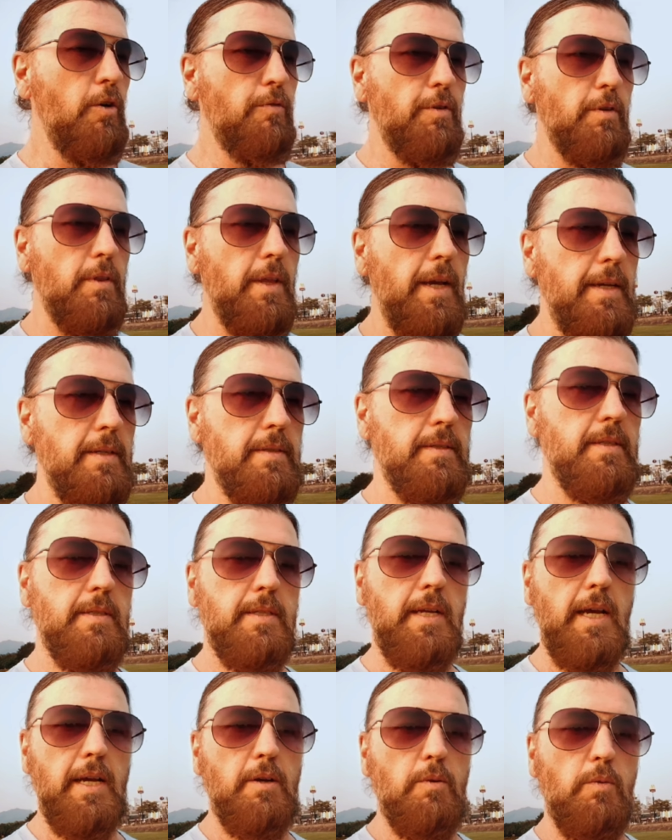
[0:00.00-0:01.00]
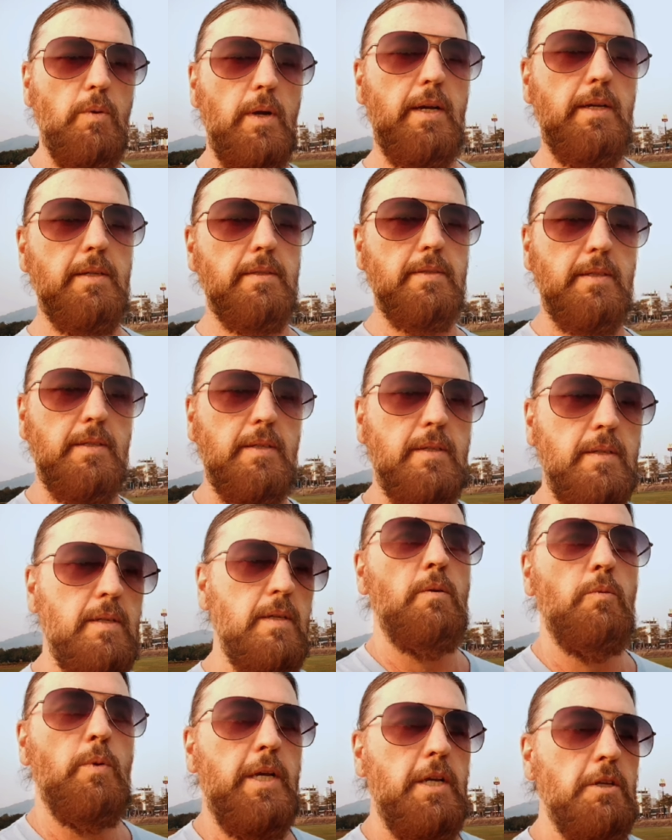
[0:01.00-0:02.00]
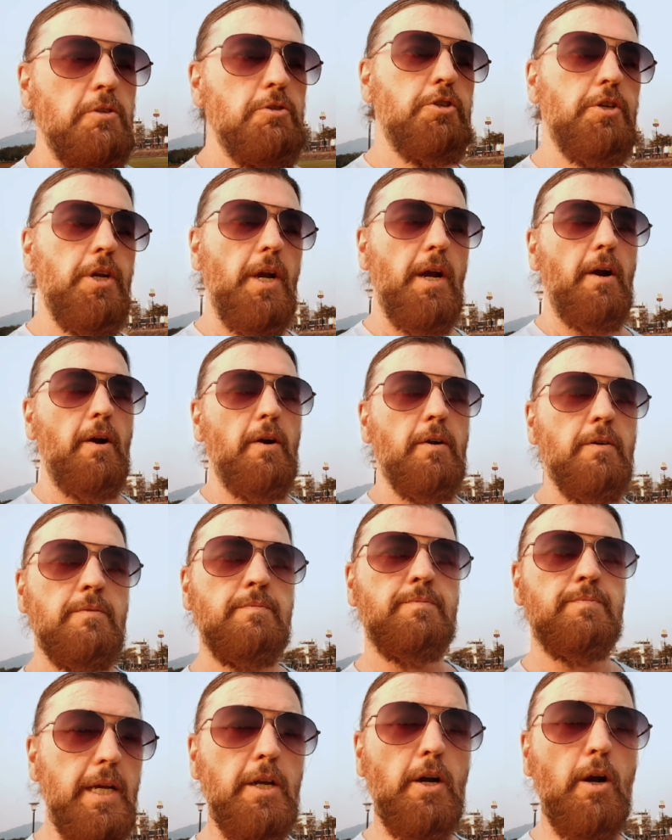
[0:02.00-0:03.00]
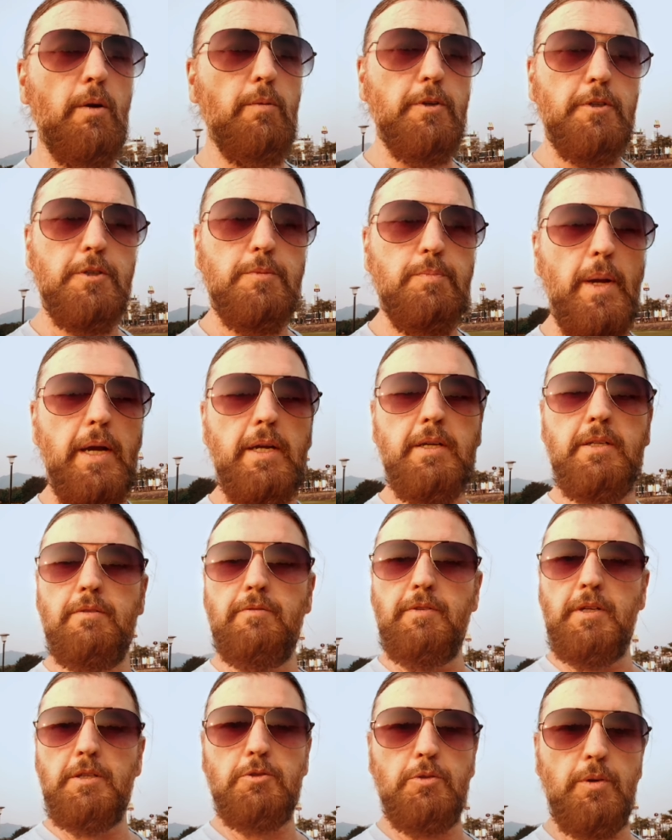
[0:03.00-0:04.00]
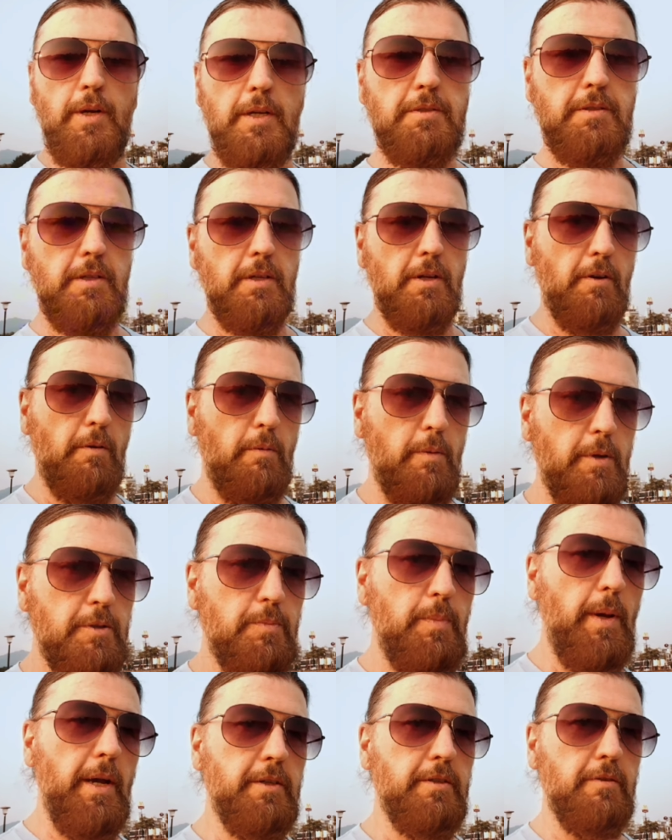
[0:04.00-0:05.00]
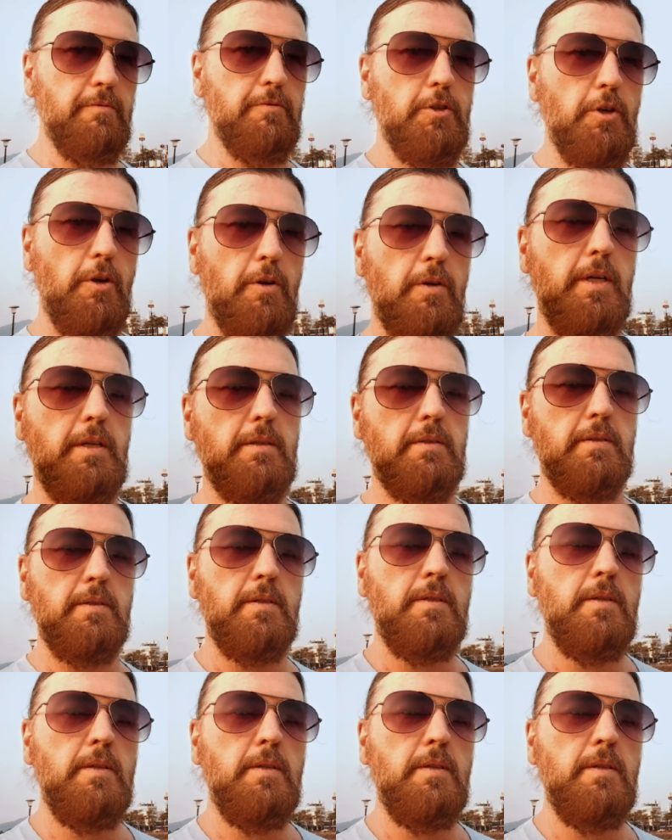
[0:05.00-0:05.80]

overlays and takeaways and that we can share in our respective interests and in our respective journeys.